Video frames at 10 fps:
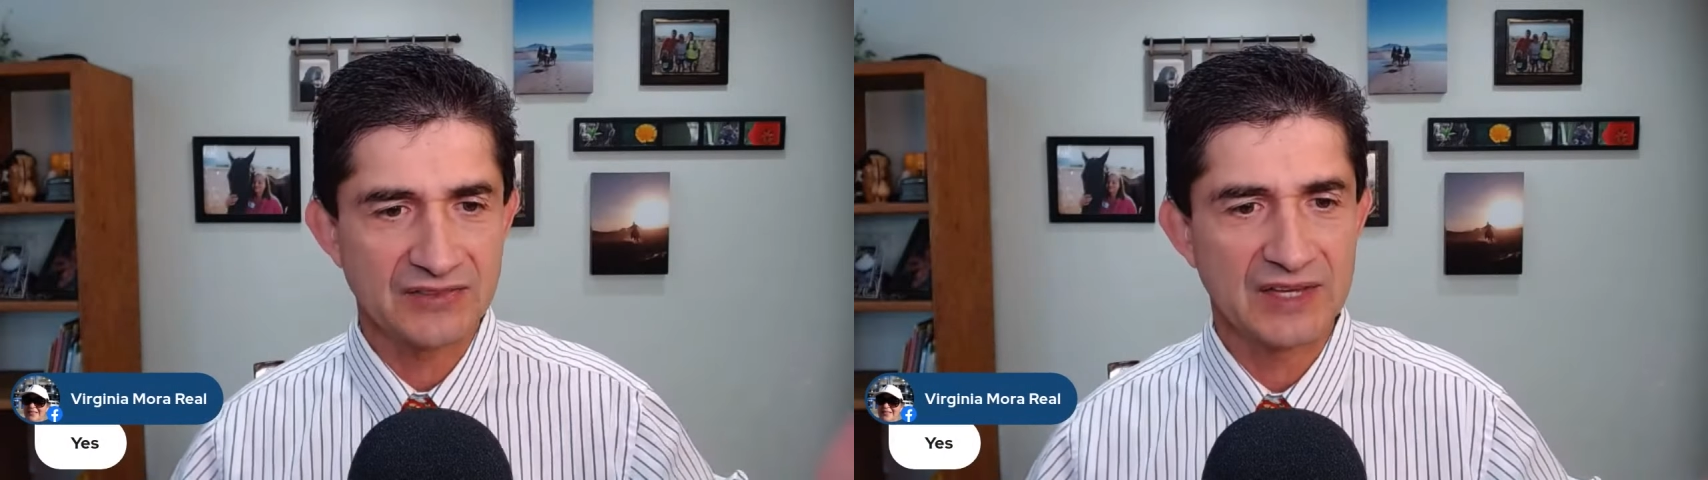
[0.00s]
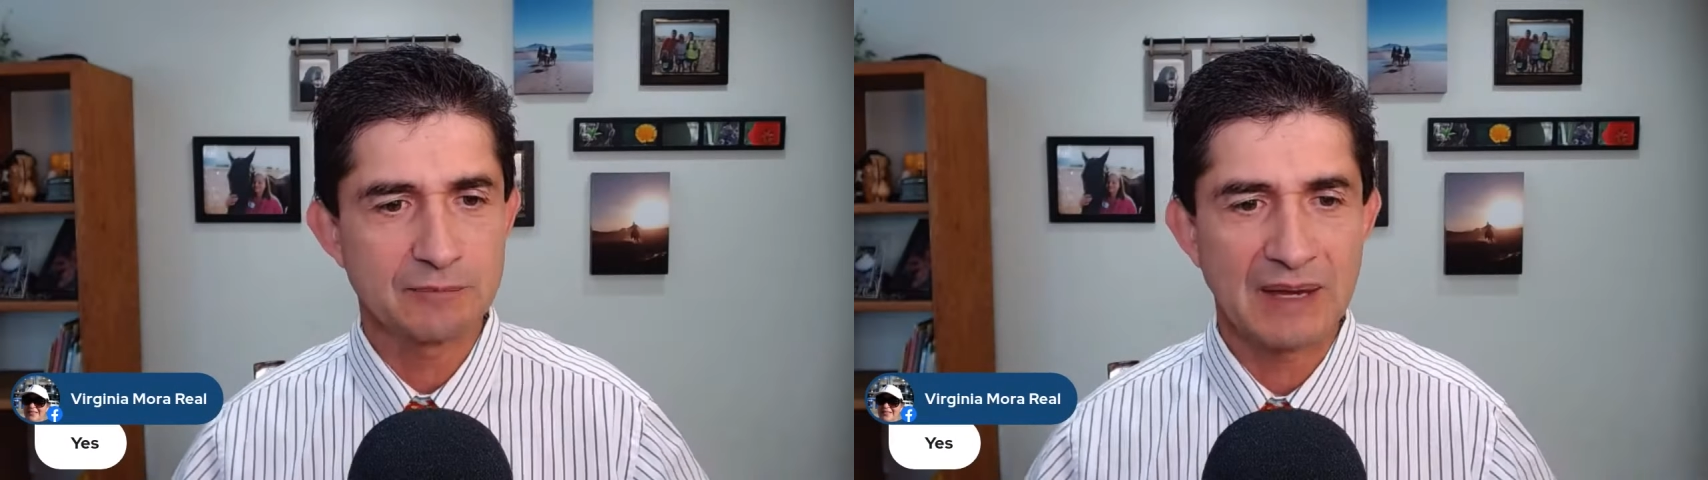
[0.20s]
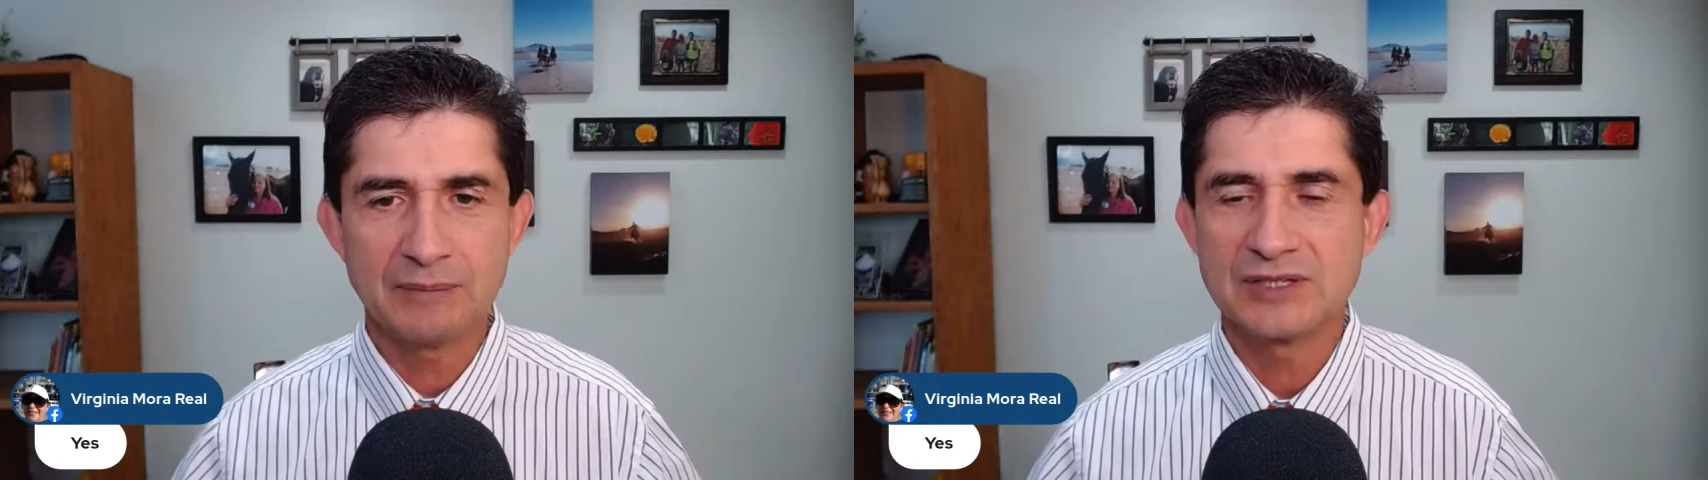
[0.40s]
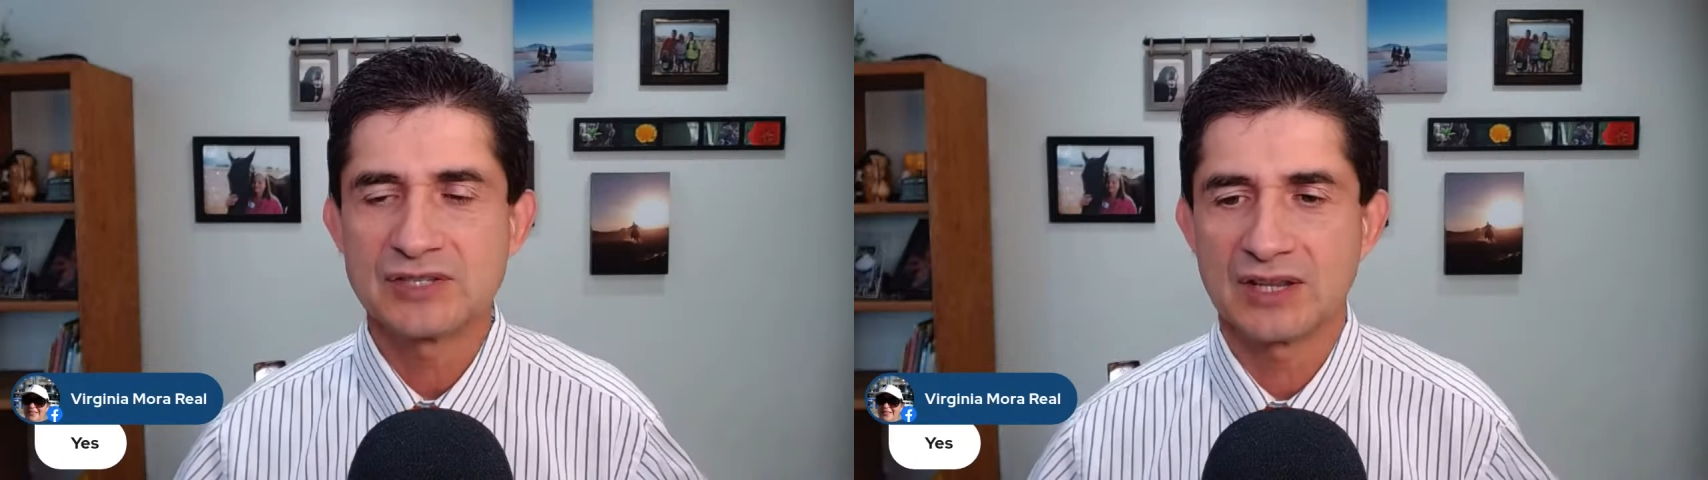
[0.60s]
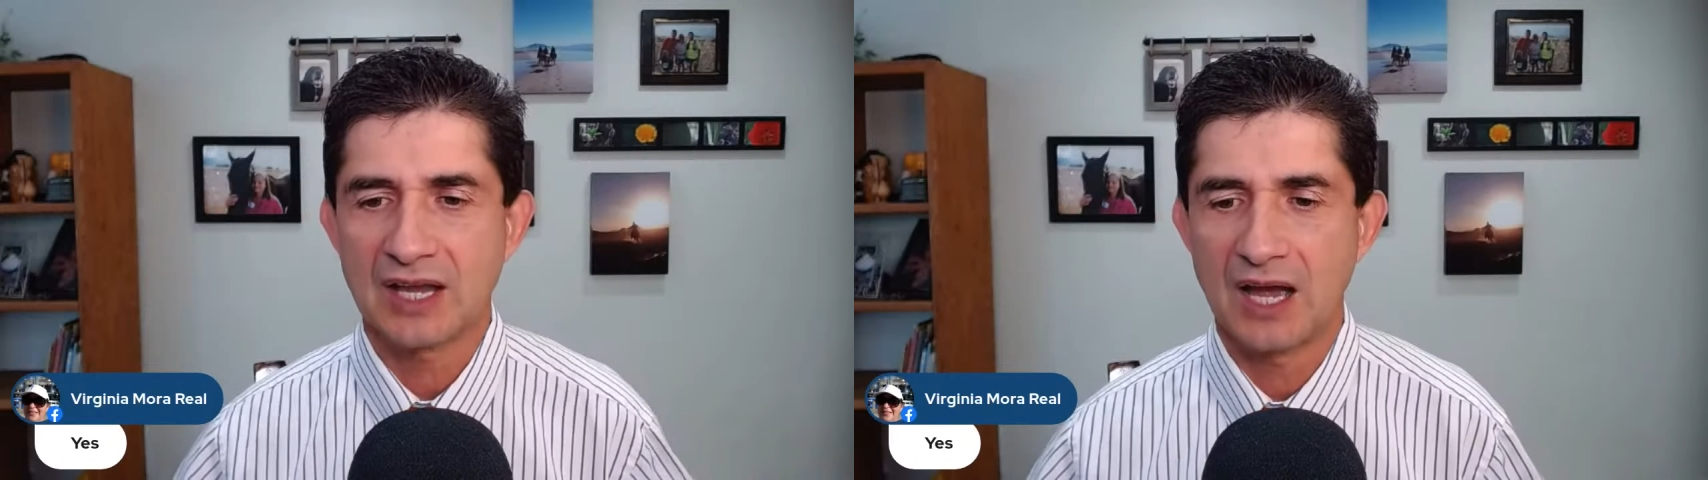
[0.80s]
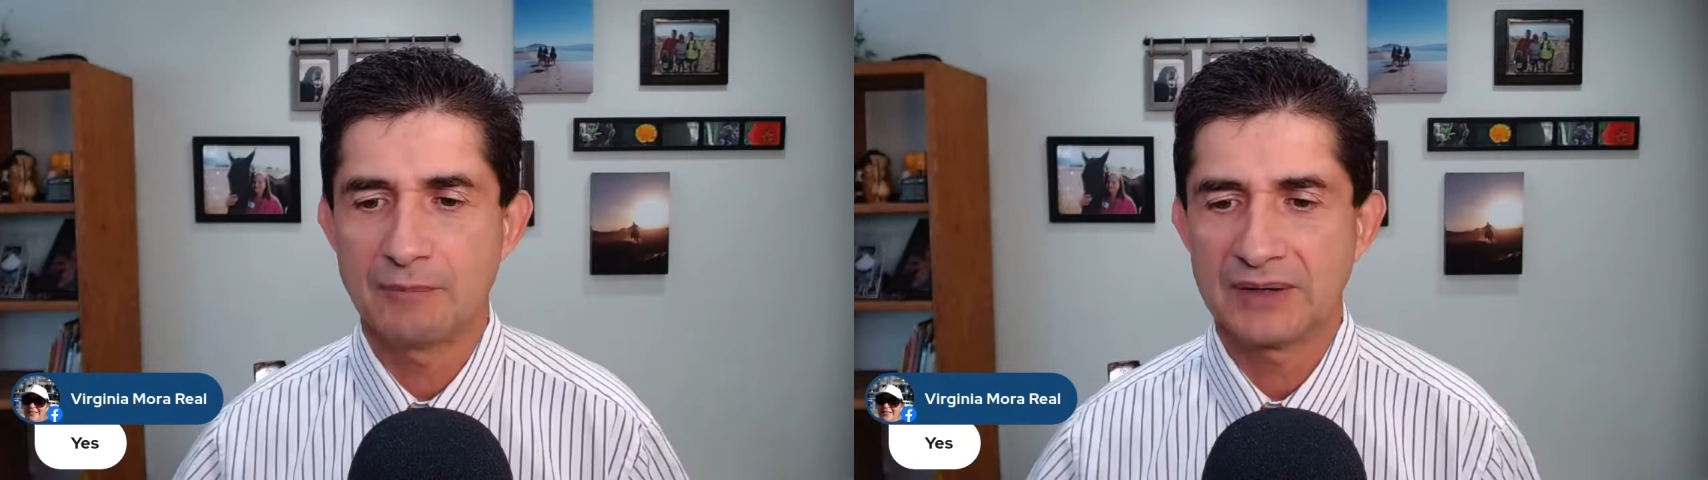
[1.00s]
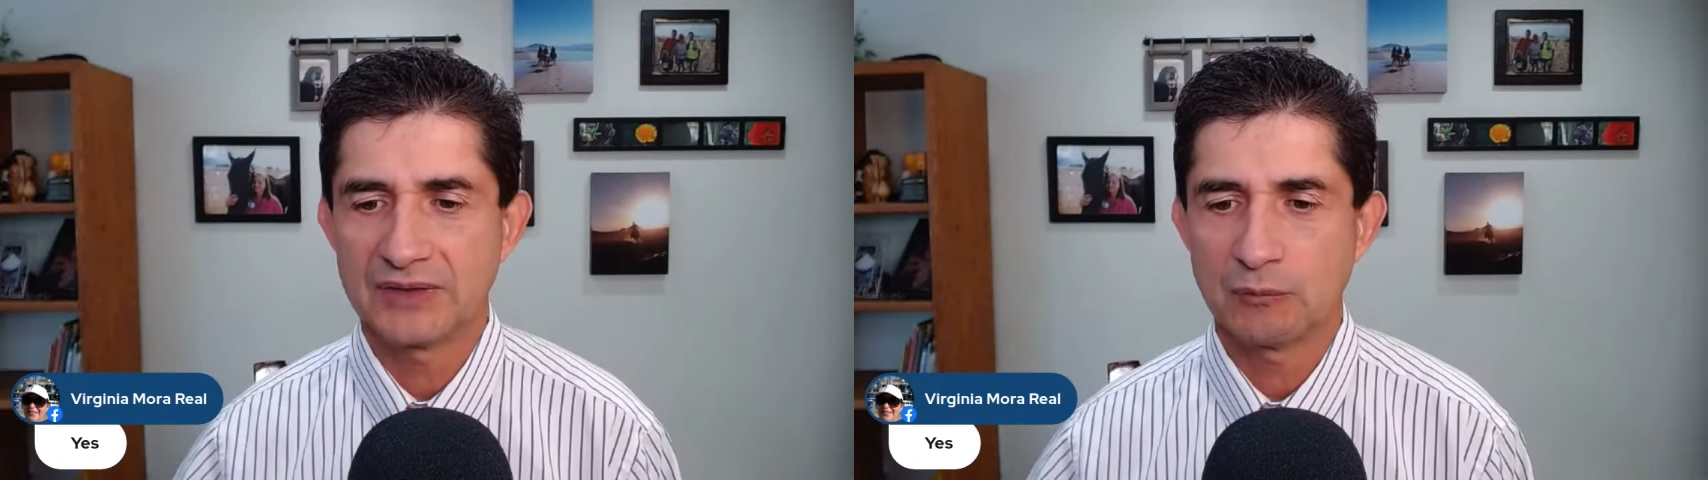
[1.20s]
I think maybe to the comment